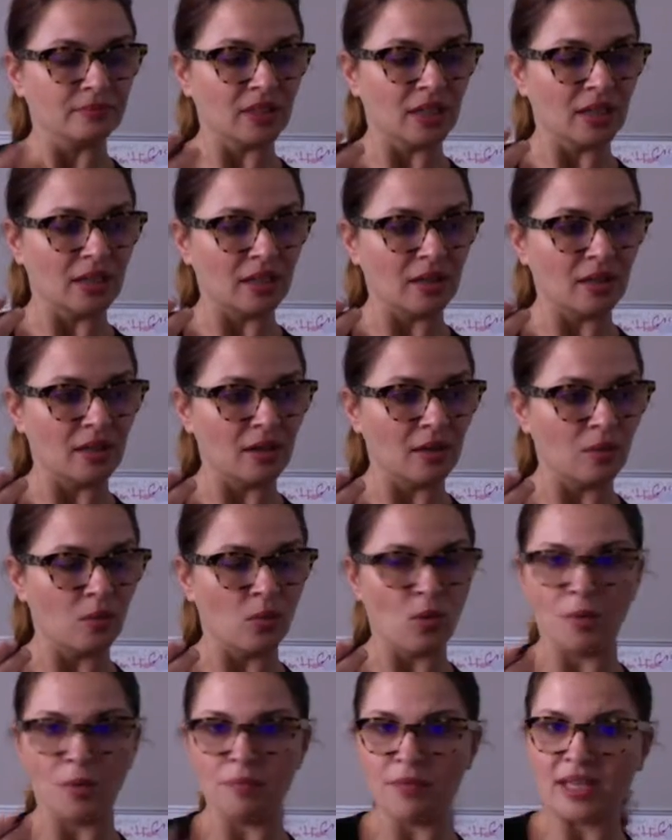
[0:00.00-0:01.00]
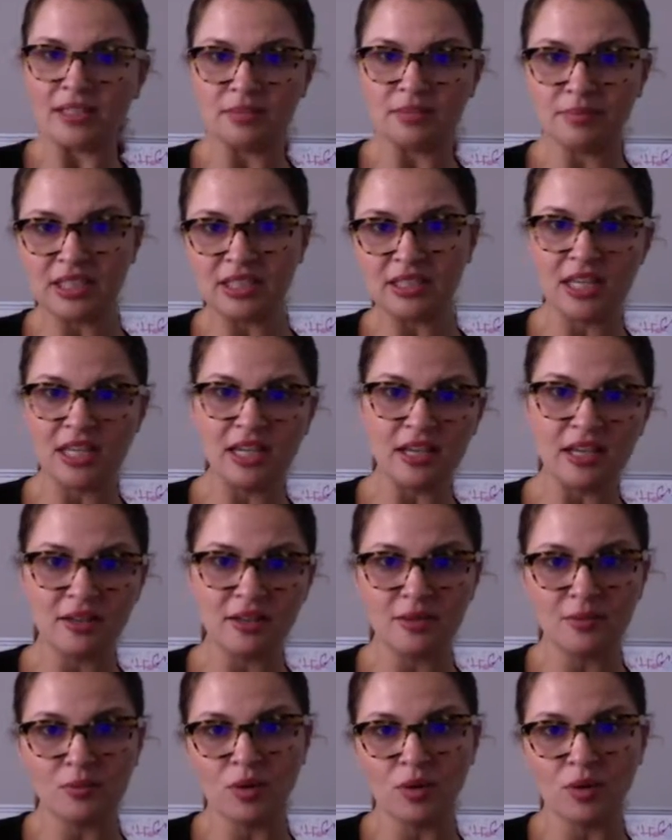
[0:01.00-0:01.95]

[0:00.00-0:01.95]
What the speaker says: what makes me tick,